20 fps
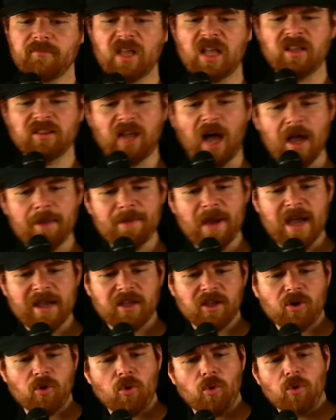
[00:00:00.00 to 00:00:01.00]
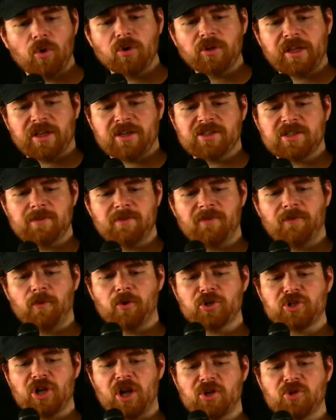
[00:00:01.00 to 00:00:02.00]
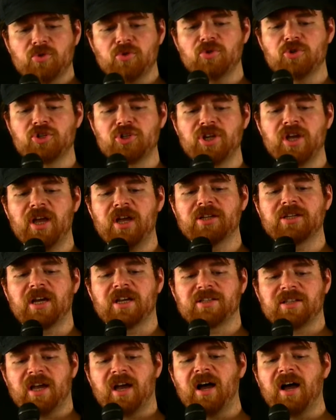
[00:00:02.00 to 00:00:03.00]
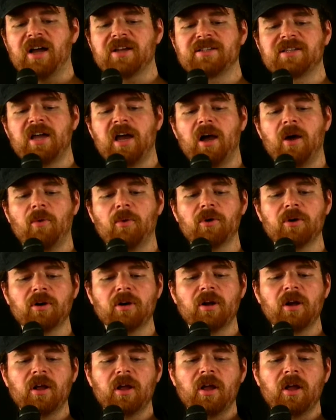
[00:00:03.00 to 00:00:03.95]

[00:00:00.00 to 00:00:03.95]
Linebacking core, like I said before, Josh Uche, Dante Hightower,